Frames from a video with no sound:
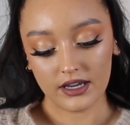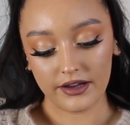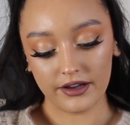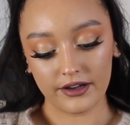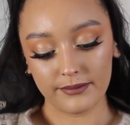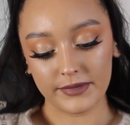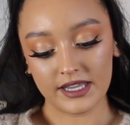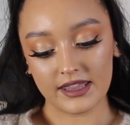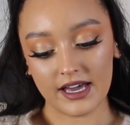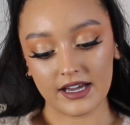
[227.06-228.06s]

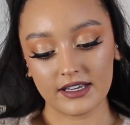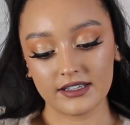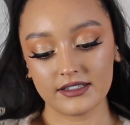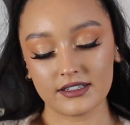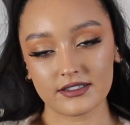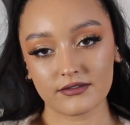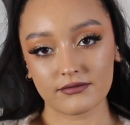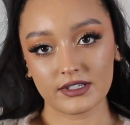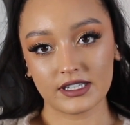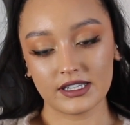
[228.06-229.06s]
And that does a
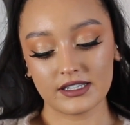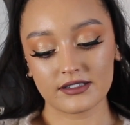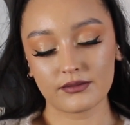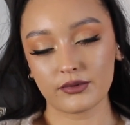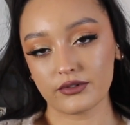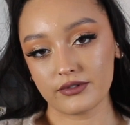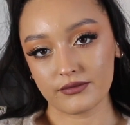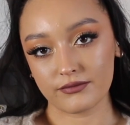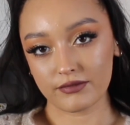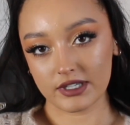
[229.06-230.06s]
really, these are
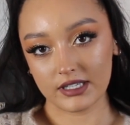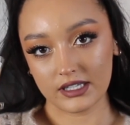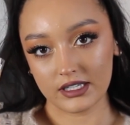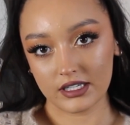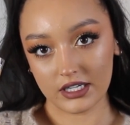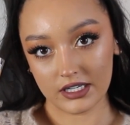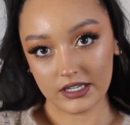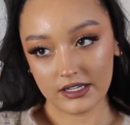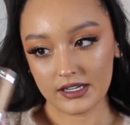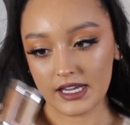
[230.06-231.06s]
both really
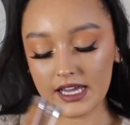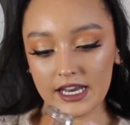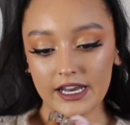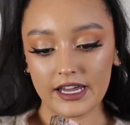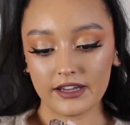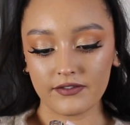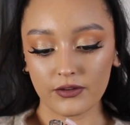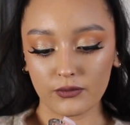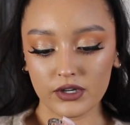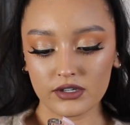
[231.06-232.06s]
good. And if
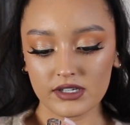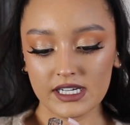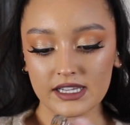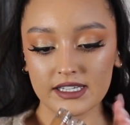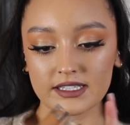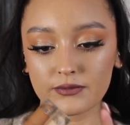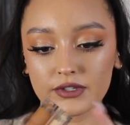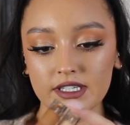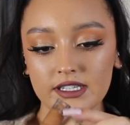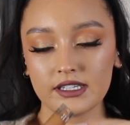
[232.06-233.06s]
you're wondering, this
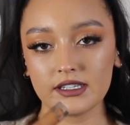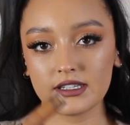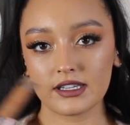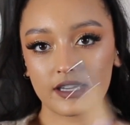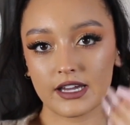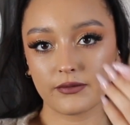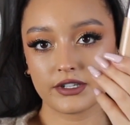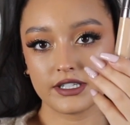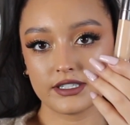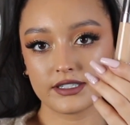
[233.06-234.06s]
one, the light
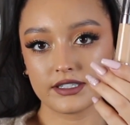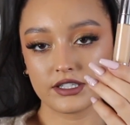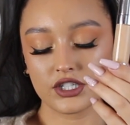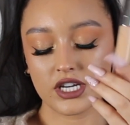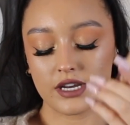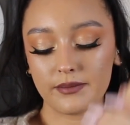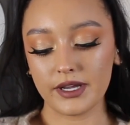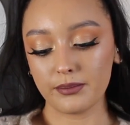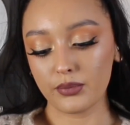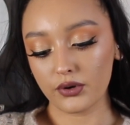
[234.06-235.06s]
one is in the shade
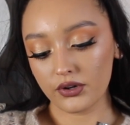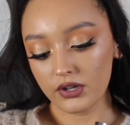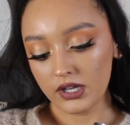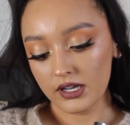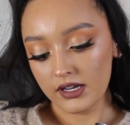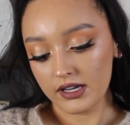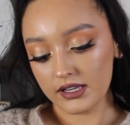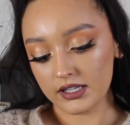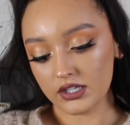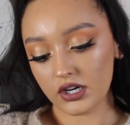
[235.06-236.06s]
Maple
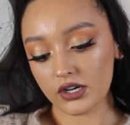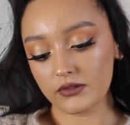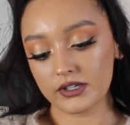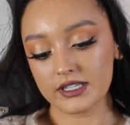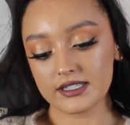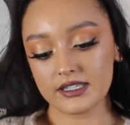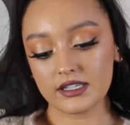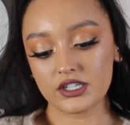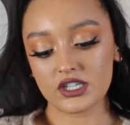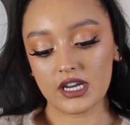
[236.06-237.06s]
and the dark one is
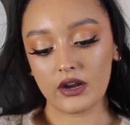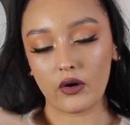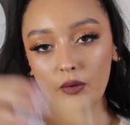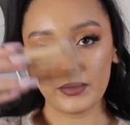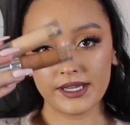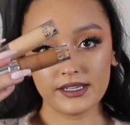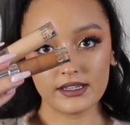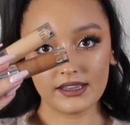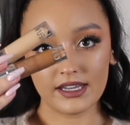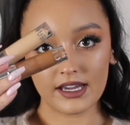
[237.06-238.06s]
in the shade Almond,
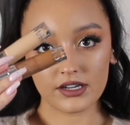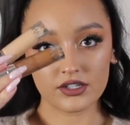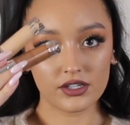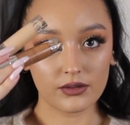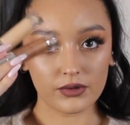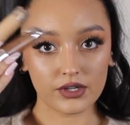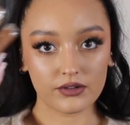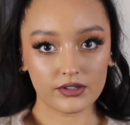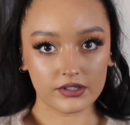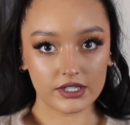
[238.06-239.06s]
and they actually
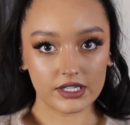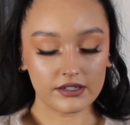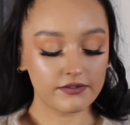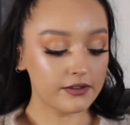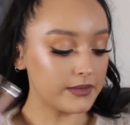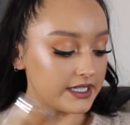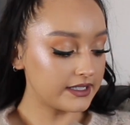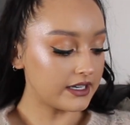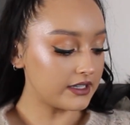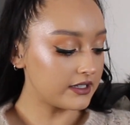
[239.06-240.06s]
work real good for my
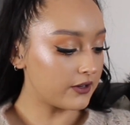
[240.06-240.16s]
skin